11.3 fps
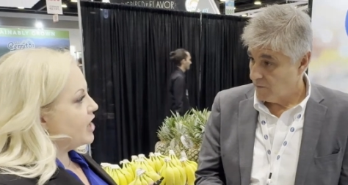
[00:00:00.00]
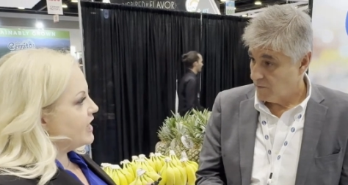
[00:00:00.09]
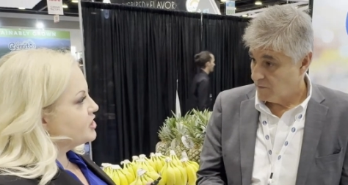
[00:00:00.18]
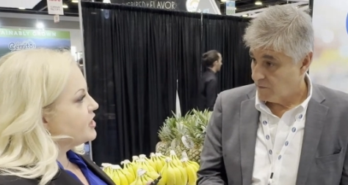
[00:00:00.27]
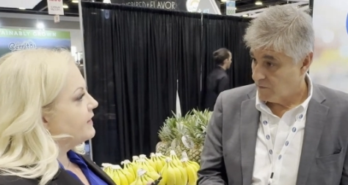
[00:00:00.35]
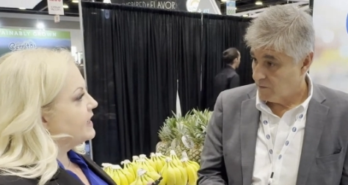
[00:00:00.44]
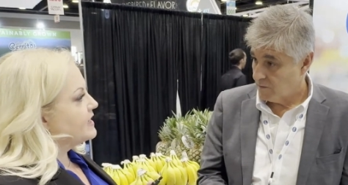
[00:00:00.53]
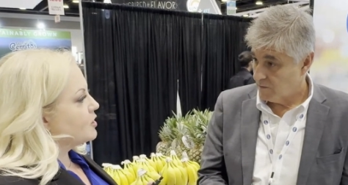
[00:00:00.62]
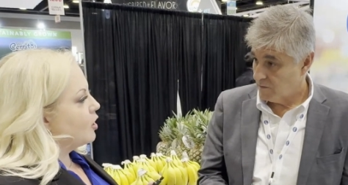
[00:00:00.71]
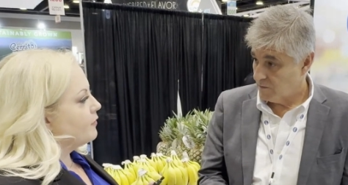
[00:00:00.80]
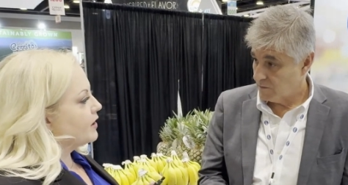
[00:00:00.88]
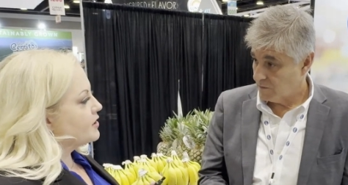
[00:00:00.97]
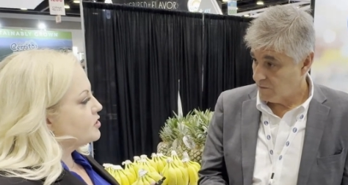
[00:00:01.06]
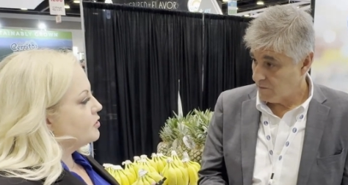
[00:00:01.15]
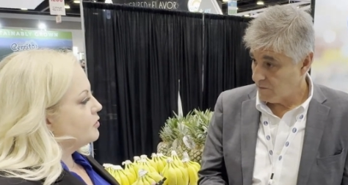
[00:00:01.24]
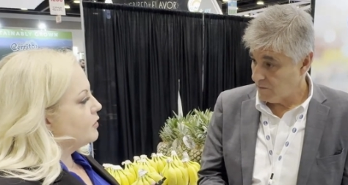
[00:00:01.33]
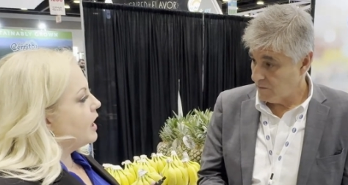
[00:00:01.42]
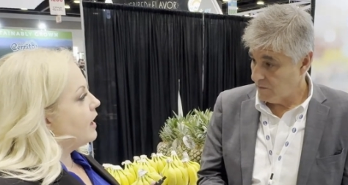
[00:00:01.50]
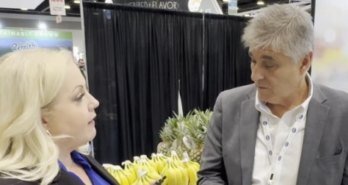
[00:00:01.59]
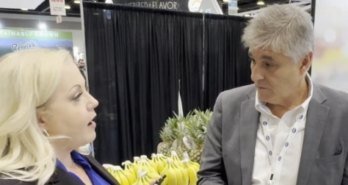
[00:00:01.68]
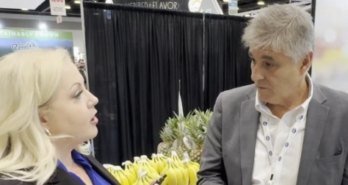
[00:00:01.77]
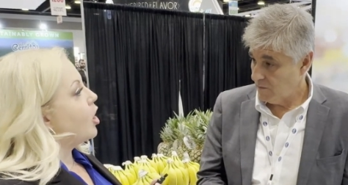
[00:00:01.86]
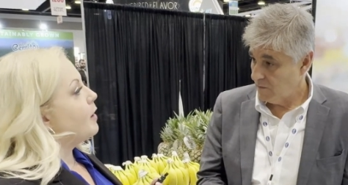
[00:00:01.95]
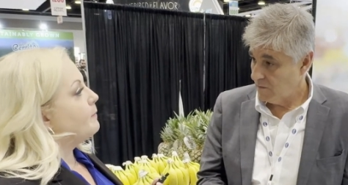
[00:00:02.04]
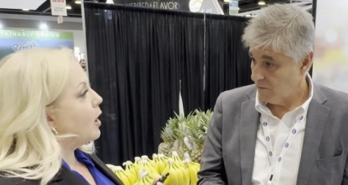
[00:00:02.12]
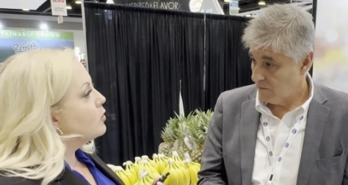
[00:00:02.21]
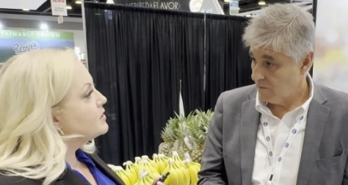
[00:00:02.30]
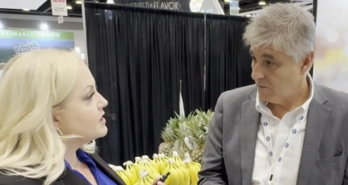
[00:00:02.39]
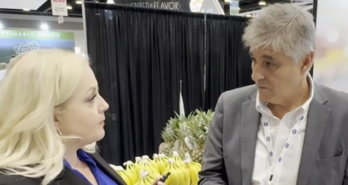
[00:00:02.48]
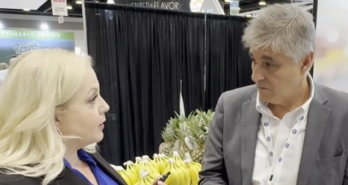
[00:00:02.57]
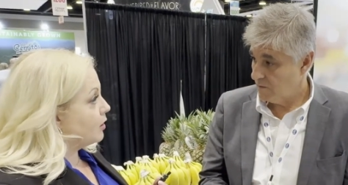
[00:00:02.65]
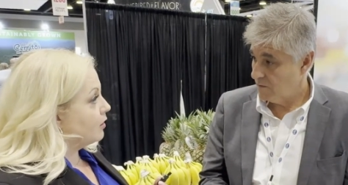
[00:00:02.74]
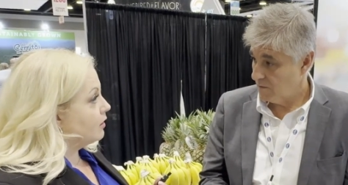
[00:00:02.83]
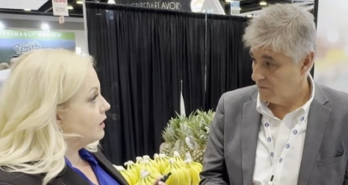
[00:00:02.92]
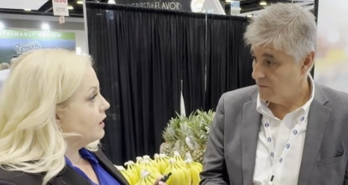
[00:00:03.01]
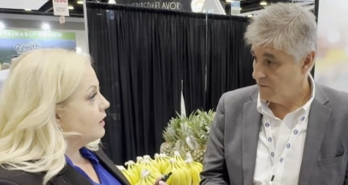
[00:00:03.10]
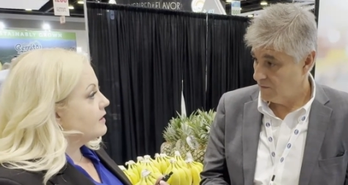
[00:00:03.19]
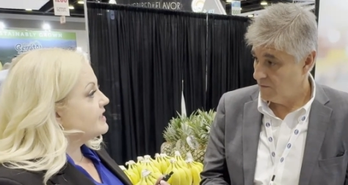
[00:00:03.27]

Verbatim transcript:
Speaker 1: changing these over to a, a compostable